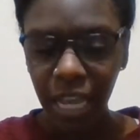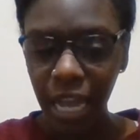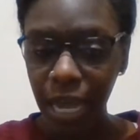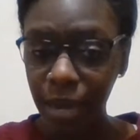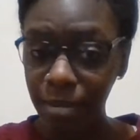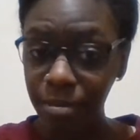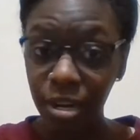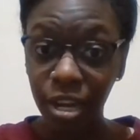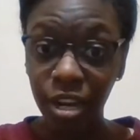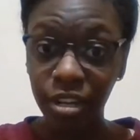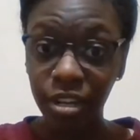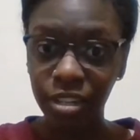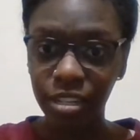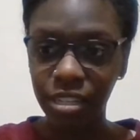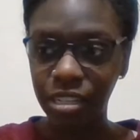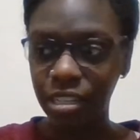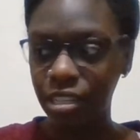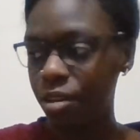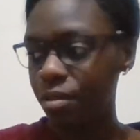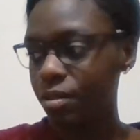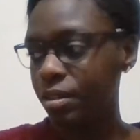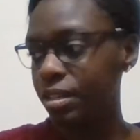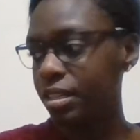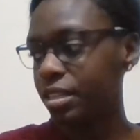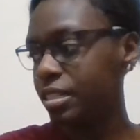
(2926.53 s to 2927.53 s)
I'm not going to
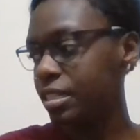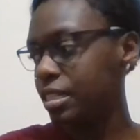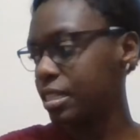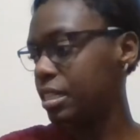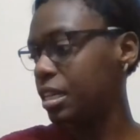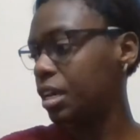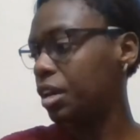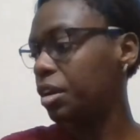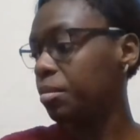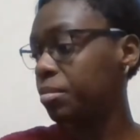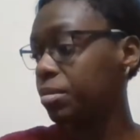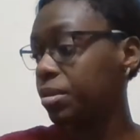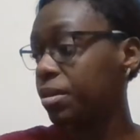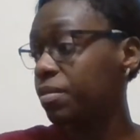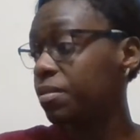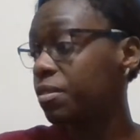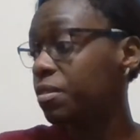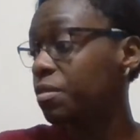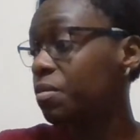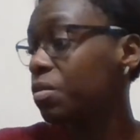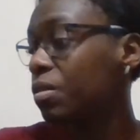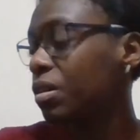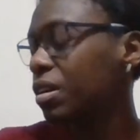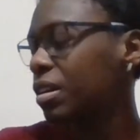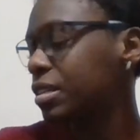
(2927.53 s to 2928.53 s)
go into detail, but if
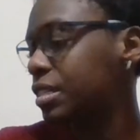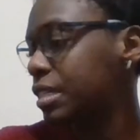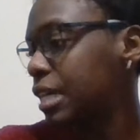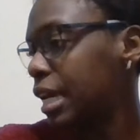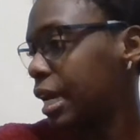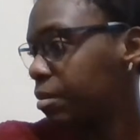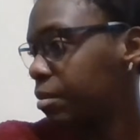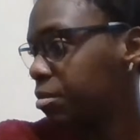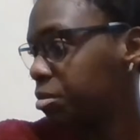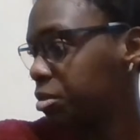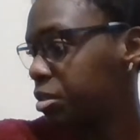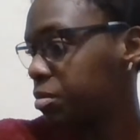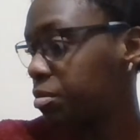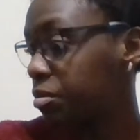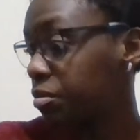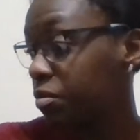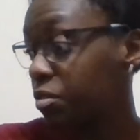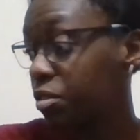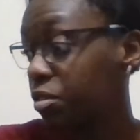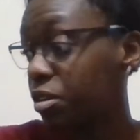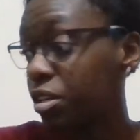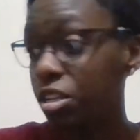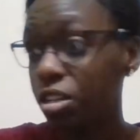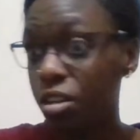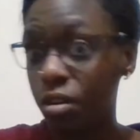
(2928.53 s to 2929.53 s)
you've worked cables
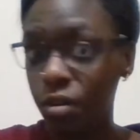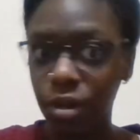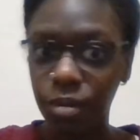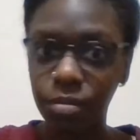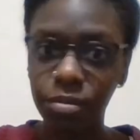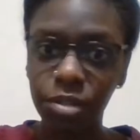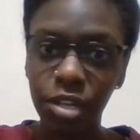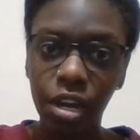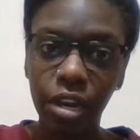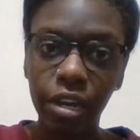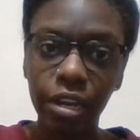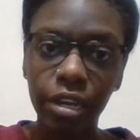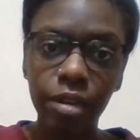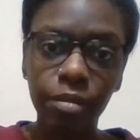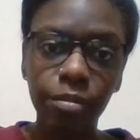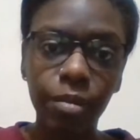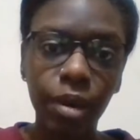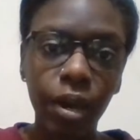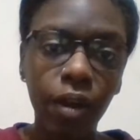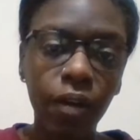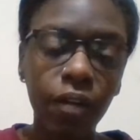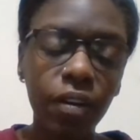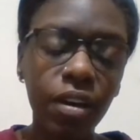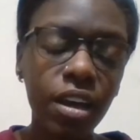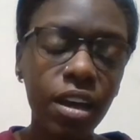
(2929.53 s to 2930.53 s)
before, you know what I'm talking
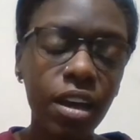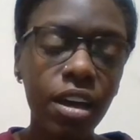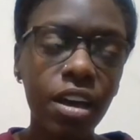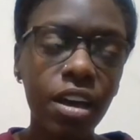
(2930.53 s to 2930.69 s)
about.